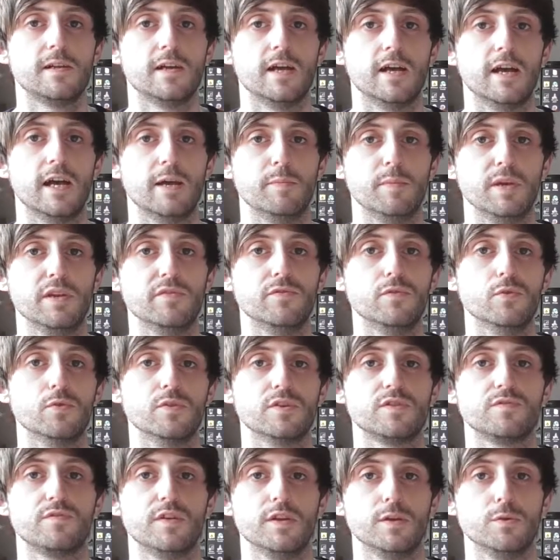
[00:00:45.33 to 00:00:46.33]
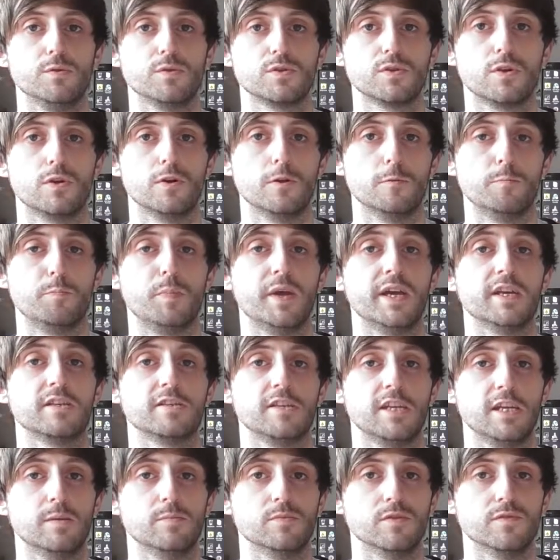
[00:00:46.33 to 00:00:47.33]
even though this video is called Best
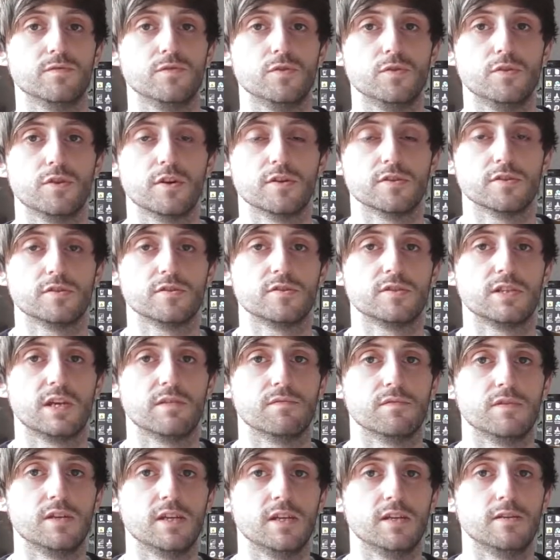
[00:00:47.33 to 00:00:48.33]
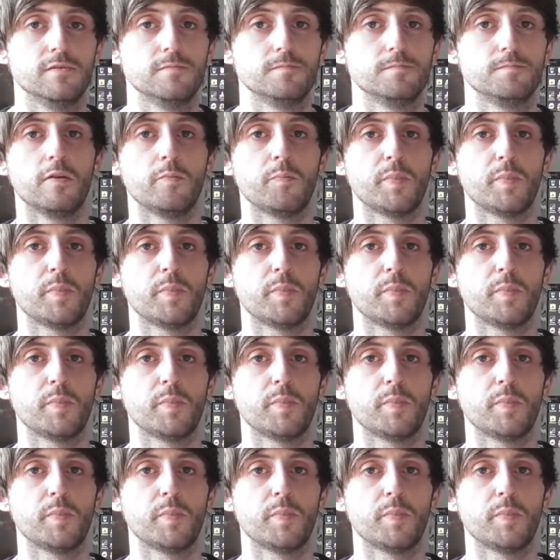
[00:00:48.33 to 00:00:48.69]
Games of 2017.